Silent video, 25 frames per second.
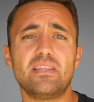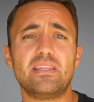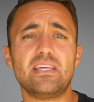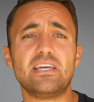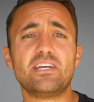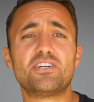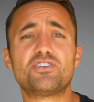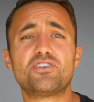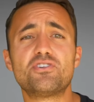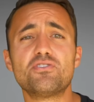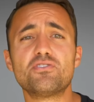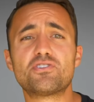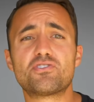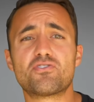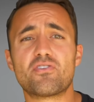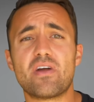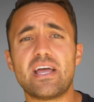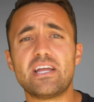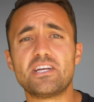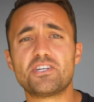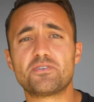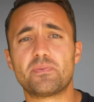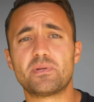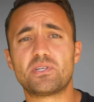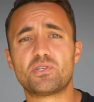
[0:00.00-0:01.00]
Their shoes
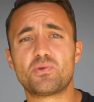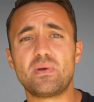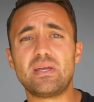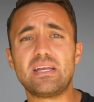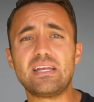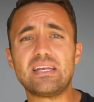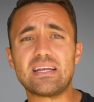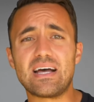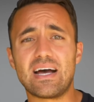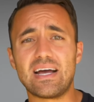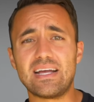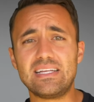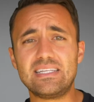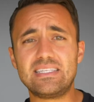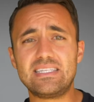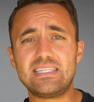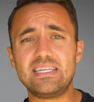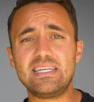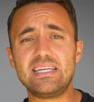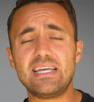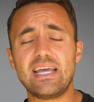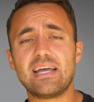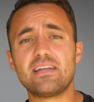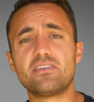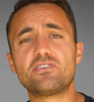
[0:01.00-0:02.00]
range between
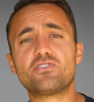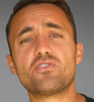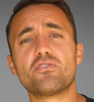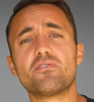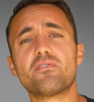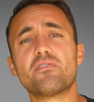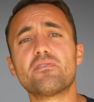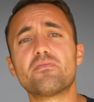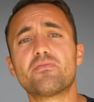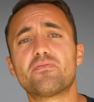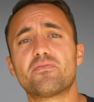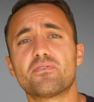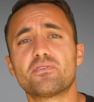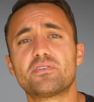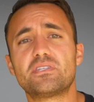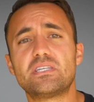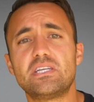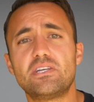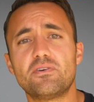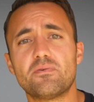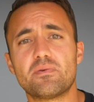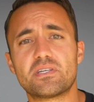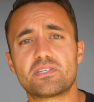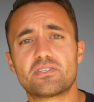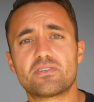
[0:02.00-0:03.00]
$90 and
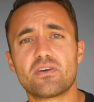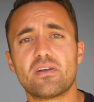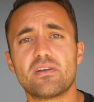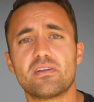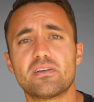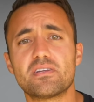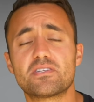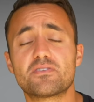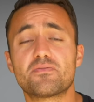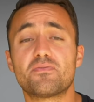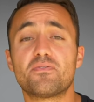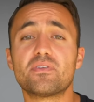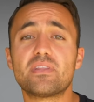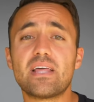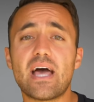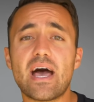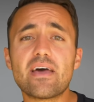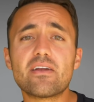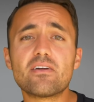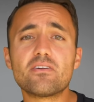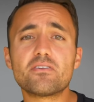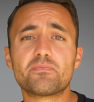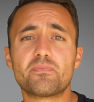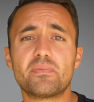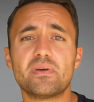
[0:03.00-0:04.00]
$240 for the
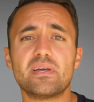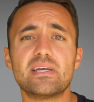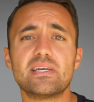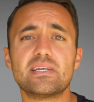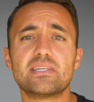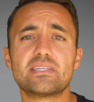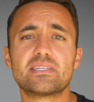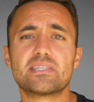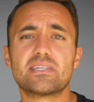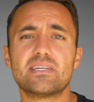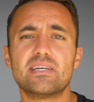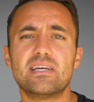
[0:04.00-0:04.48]
adult pairs.